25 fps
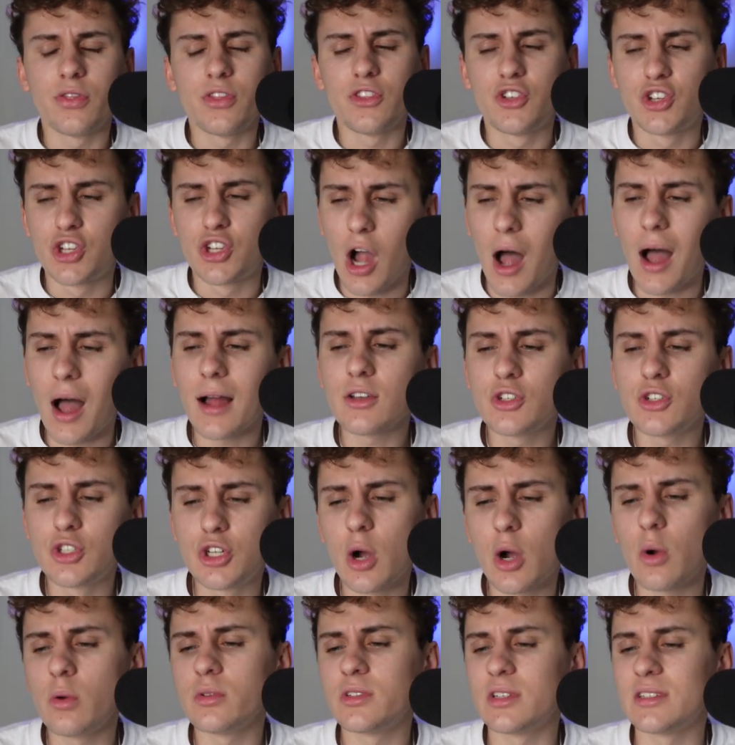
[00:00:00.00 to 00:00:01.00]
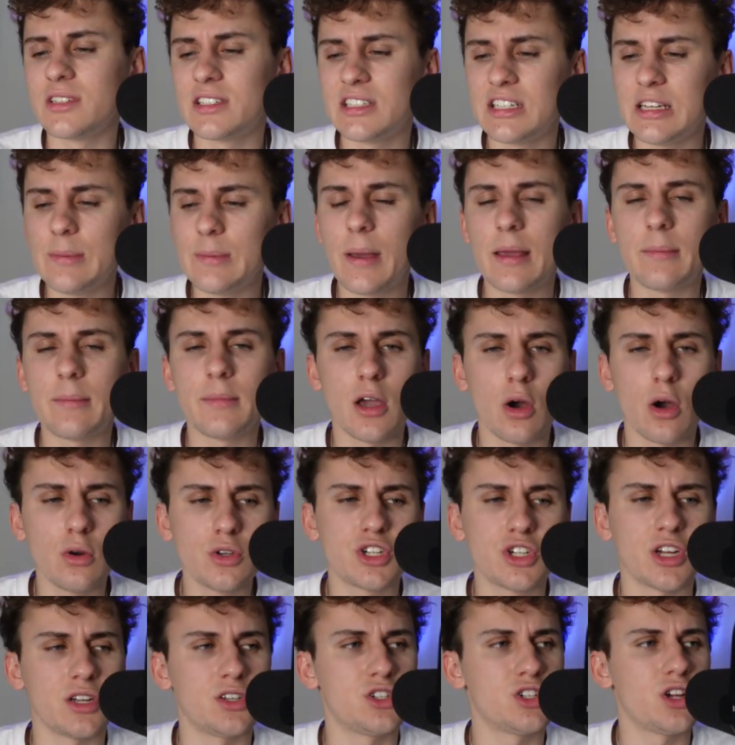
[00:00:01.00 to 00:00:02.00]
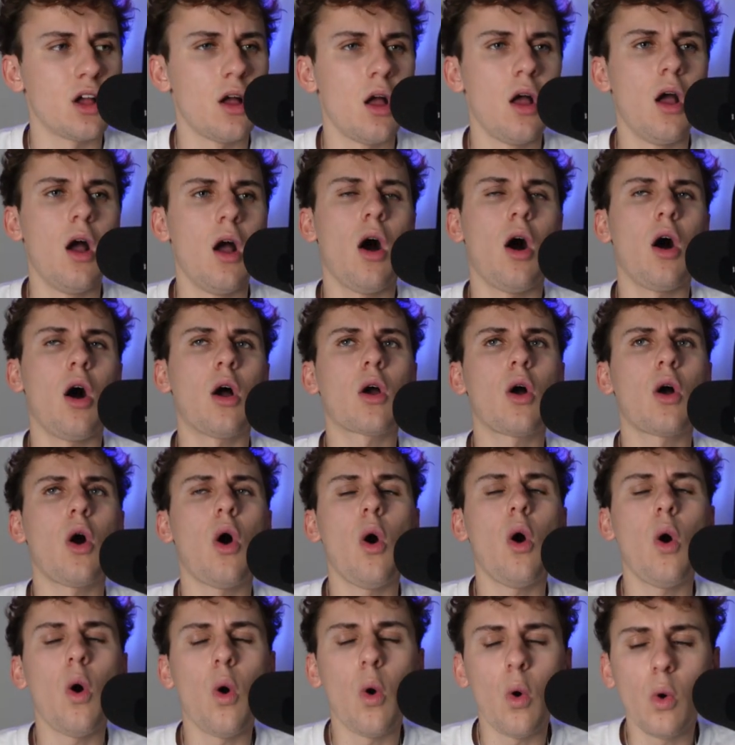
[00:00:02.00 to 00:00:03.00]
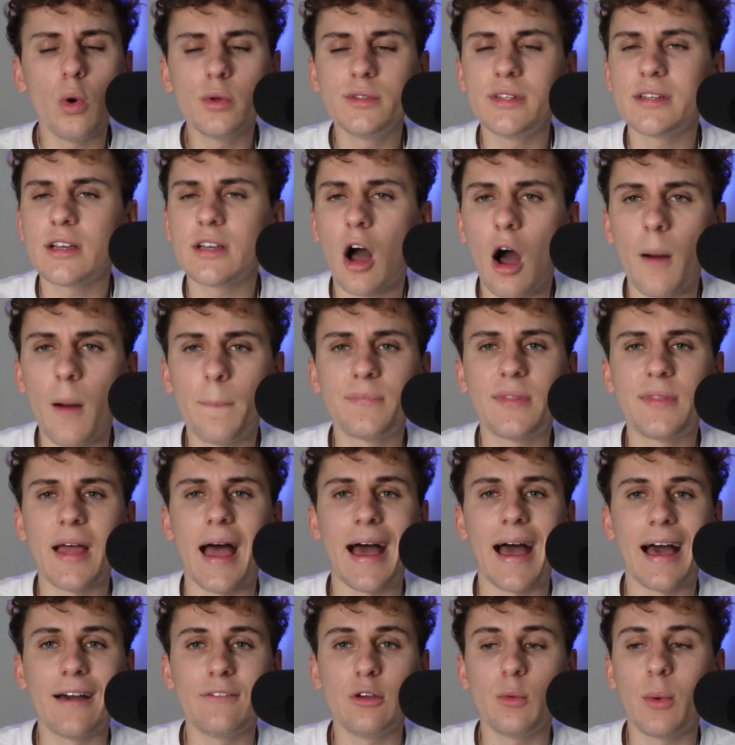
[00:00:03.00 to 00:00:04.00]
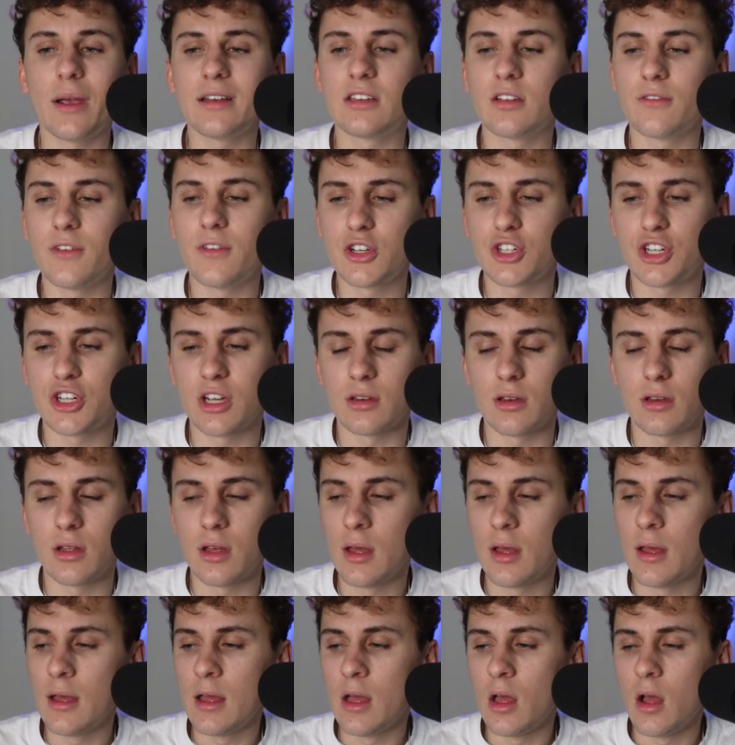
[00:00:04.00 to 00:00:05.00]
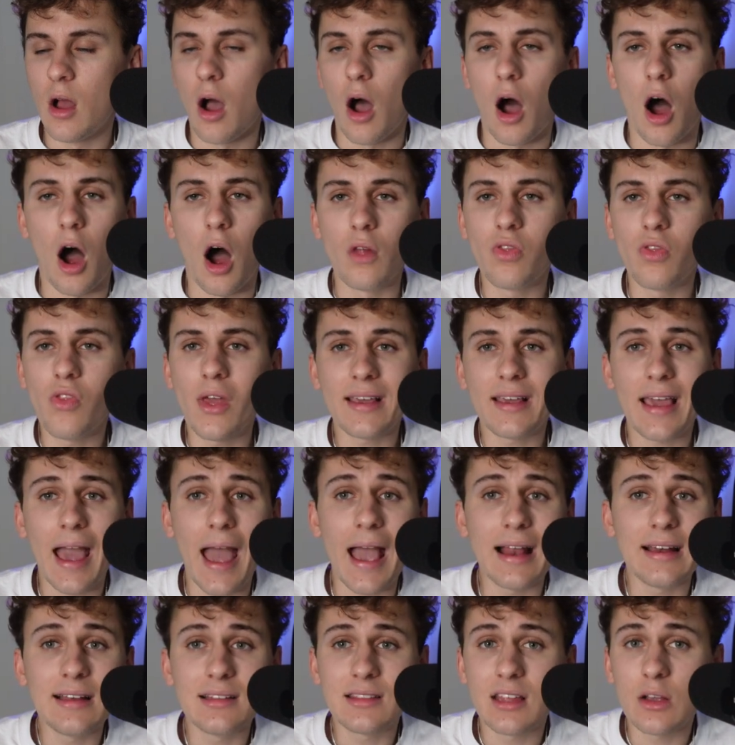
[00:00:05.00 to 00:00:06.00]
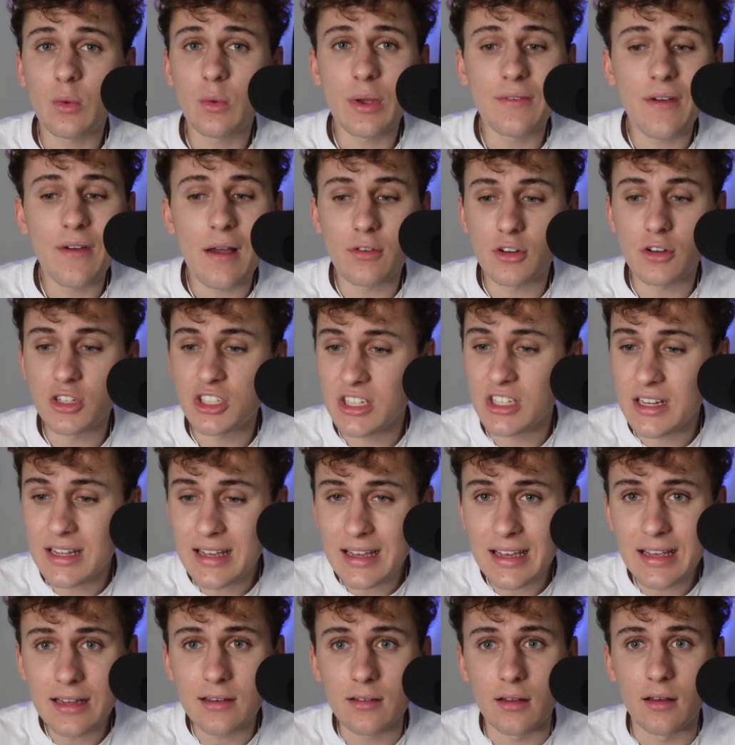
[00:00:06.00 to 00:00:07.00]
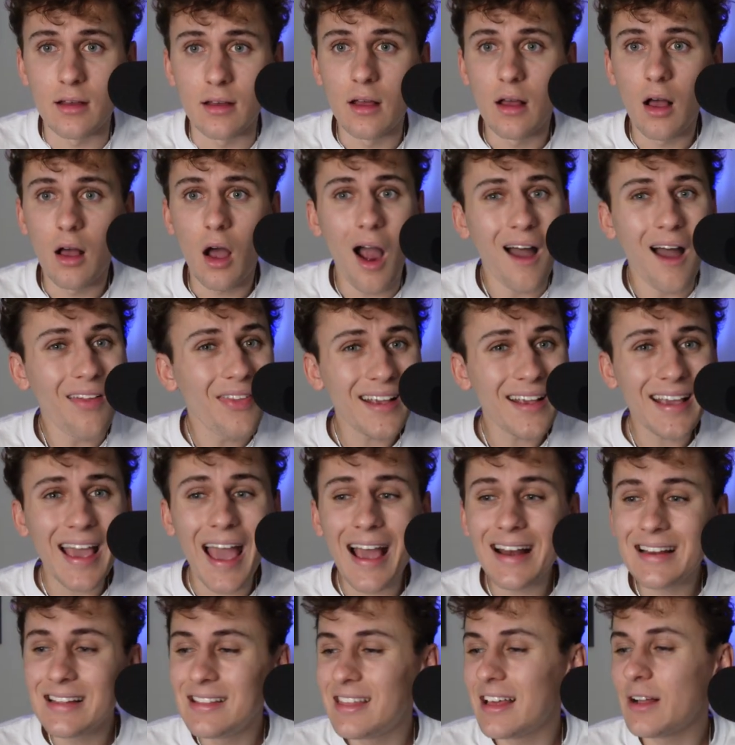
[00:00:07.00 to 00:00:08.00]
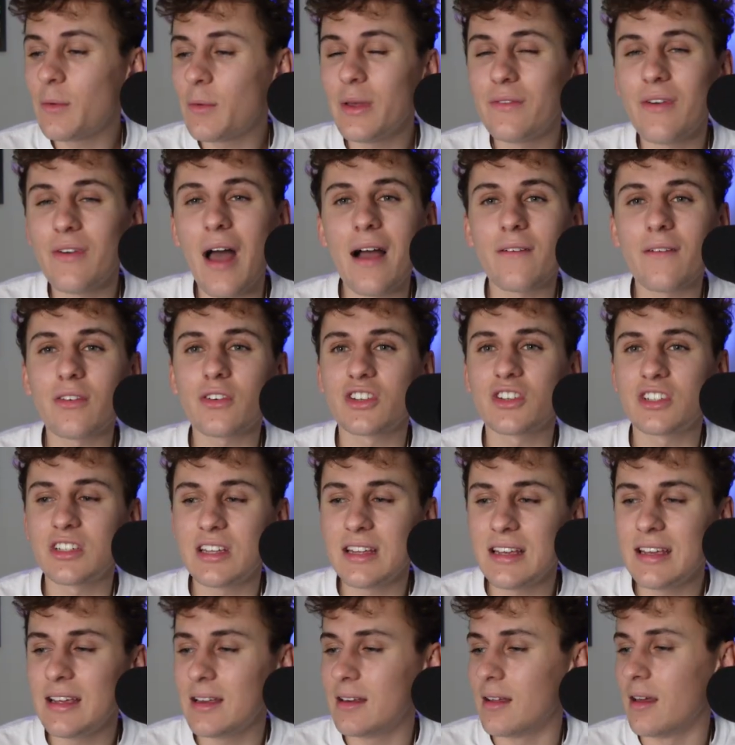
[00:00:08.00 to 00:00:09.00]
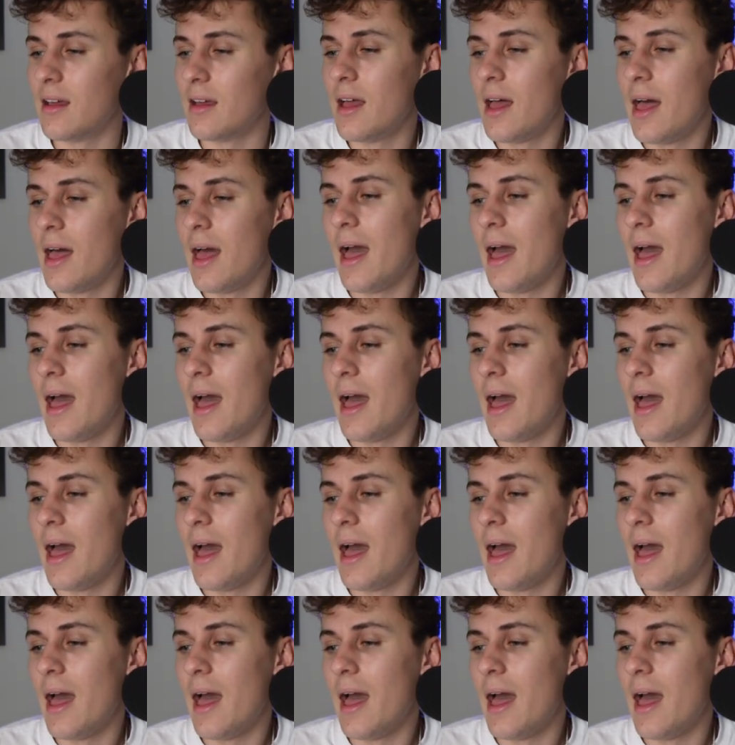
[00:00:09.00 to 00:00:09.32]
Jon Jones and Stipe Miocic are holding up the heavyweight division unlike anything we've ever seen. Unlike anything we've ever seen.